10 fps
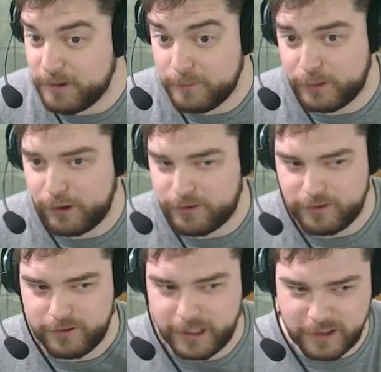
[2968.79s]
I'm
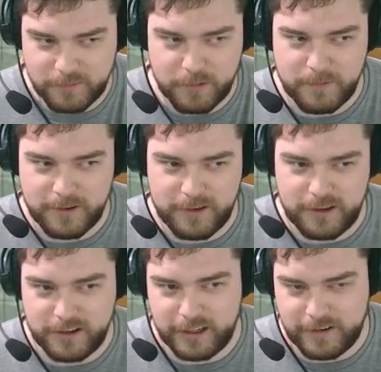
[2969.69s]
ghosting. Like, that's pretty much
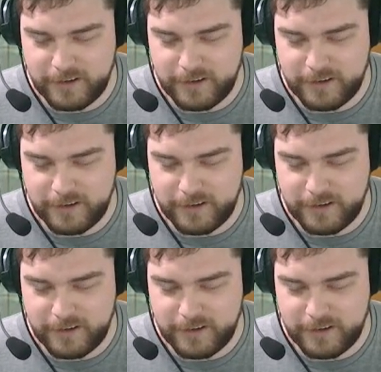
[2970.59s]
it. Like,